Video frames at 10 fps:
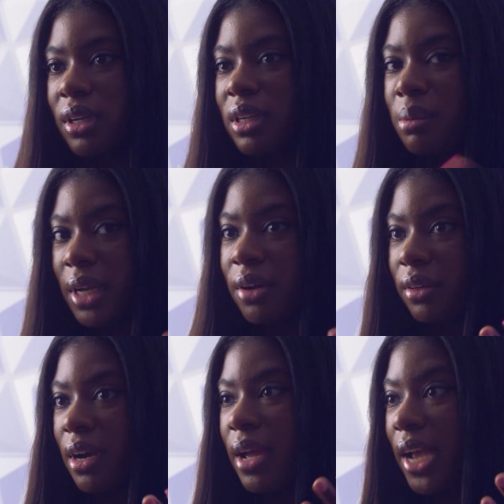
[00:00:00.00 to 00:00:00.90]
So when I come down
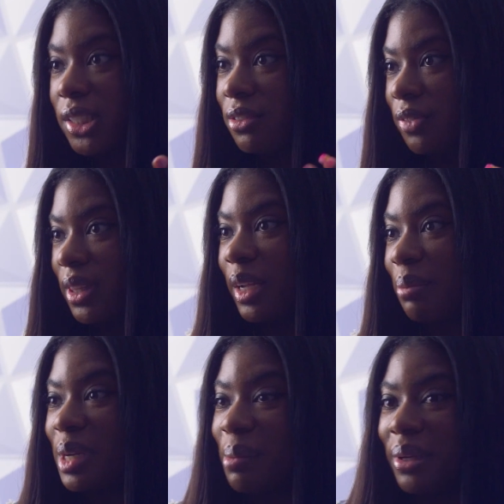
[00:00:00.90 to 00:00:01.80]
here, I actually feel like
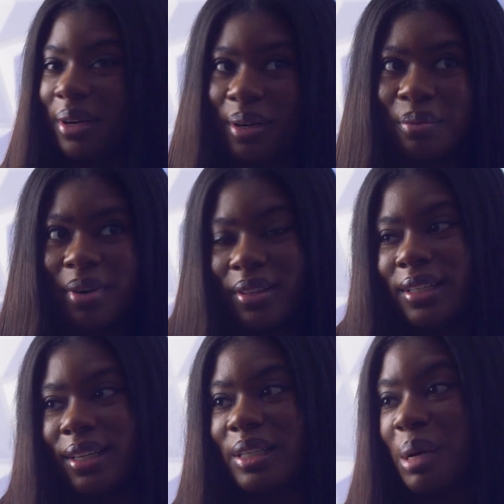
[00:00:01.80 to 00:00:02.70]
I'm coming home
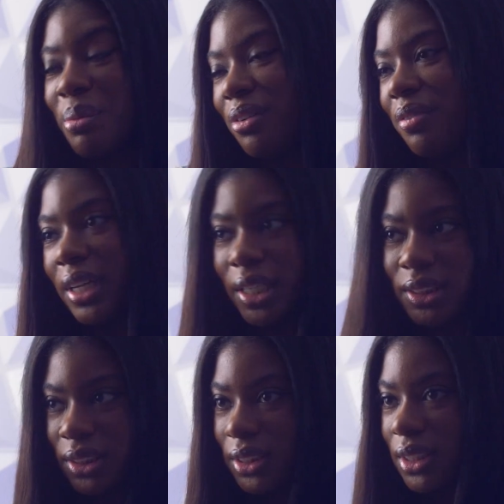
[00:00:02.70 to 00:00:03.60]
rather than coming on
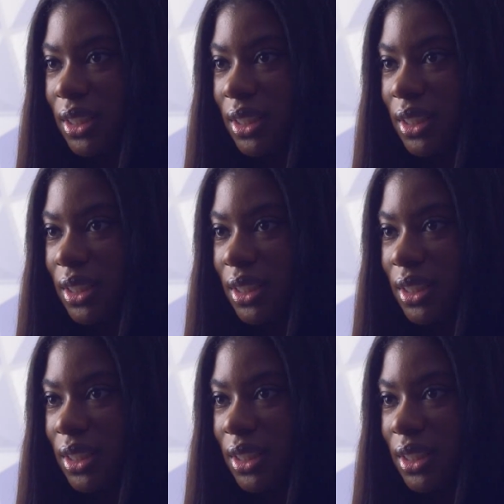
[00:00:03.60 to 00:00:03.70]
vacation.